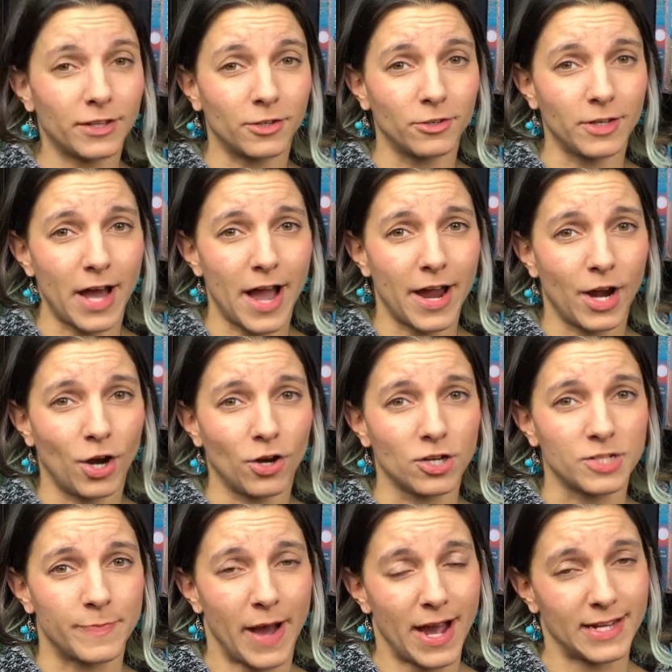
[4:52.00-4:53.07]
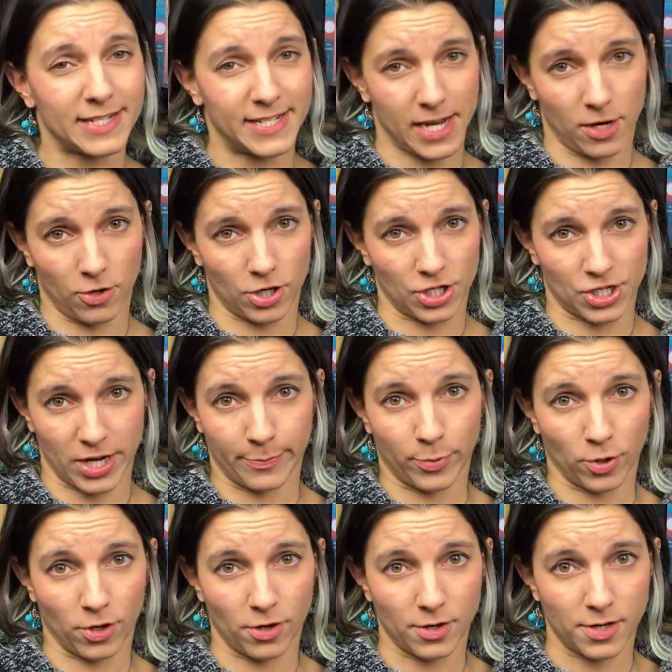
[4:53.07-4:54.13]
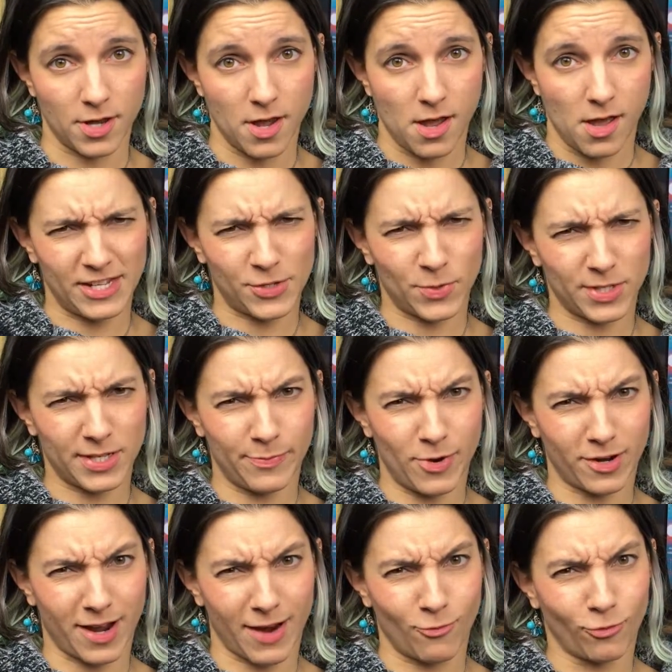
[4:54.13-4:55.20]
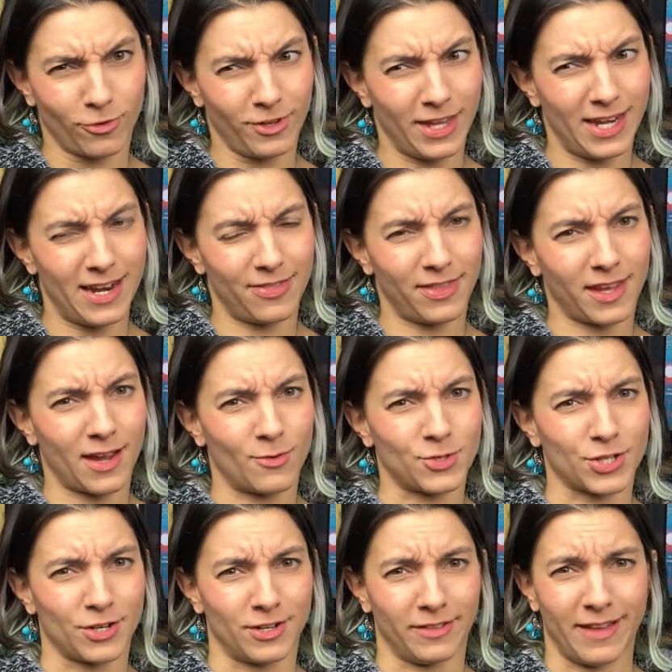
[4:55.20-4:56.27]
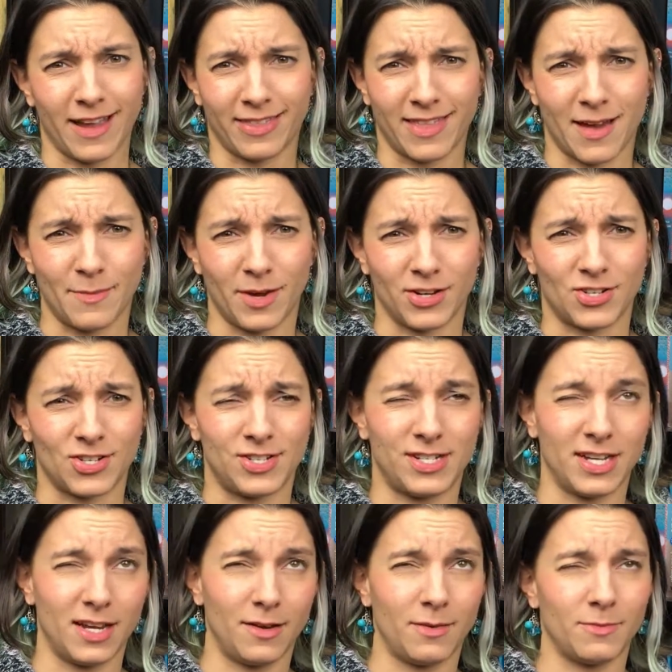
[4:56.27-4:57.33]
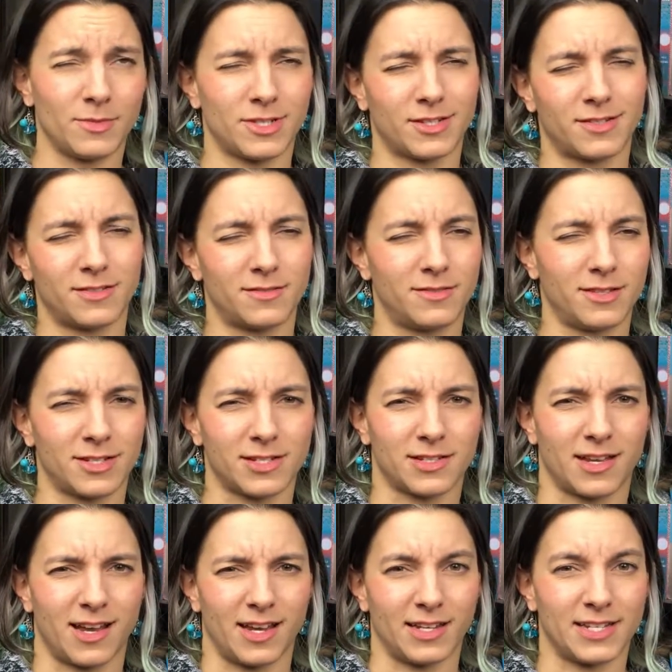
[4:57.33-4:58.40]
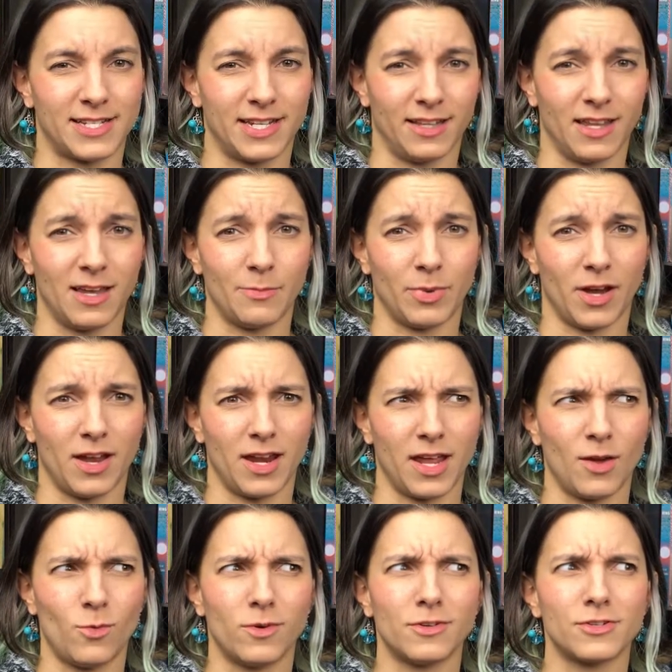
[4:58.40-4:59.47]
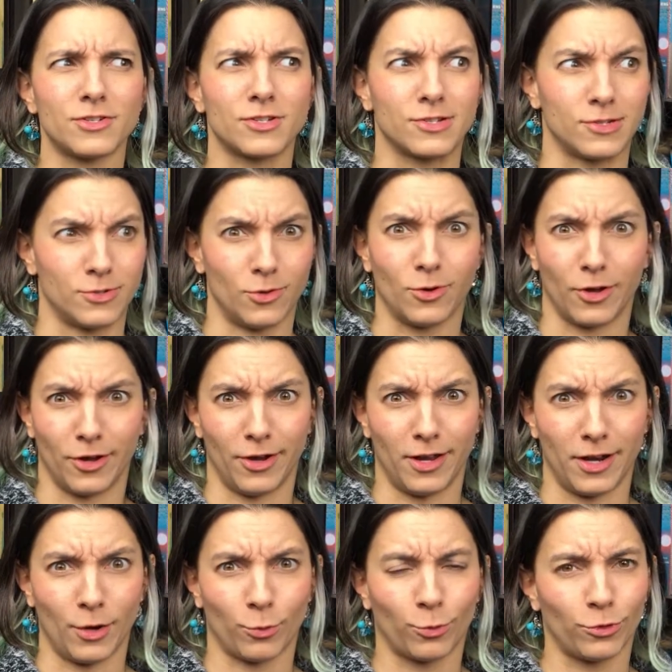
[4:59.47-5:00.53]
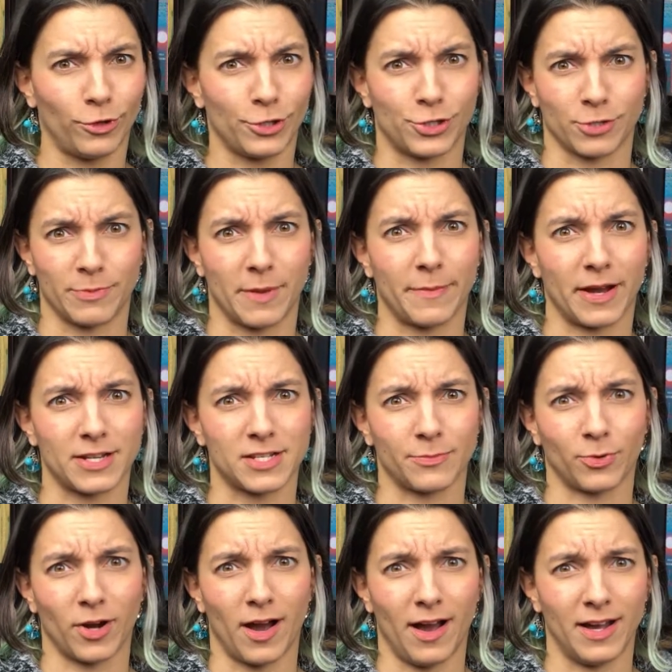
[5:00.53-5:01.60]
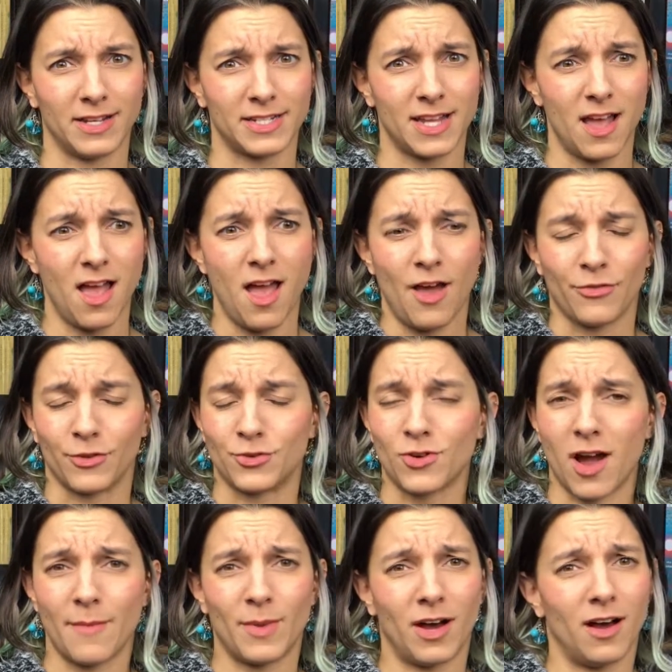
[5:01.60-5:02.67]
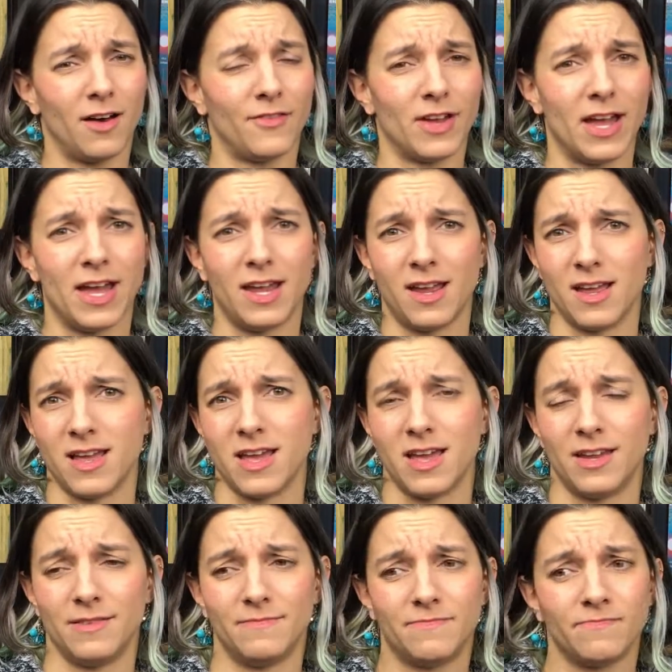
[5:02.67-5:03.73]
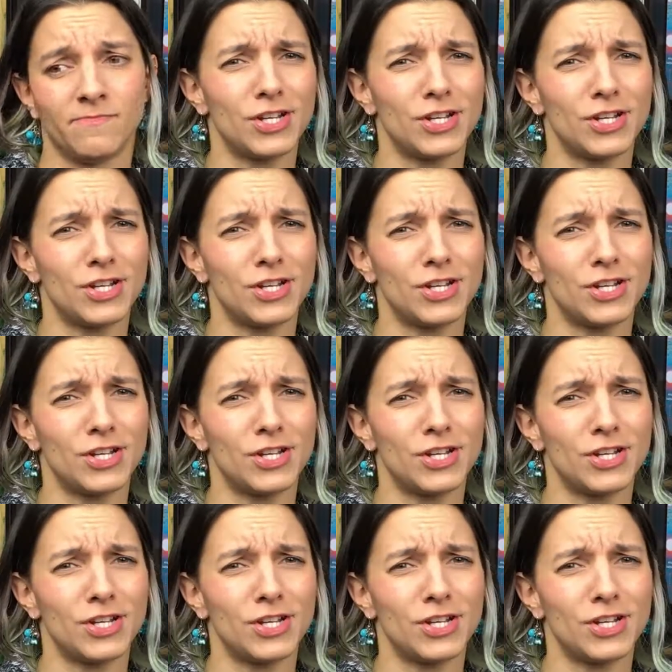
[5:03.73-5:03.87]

Little Liars by Sarah Shepard. This was a book I really didn't think I was going to like that much. It seems just kind of silly, but it was so good. It really took me by surprise. The drama of it and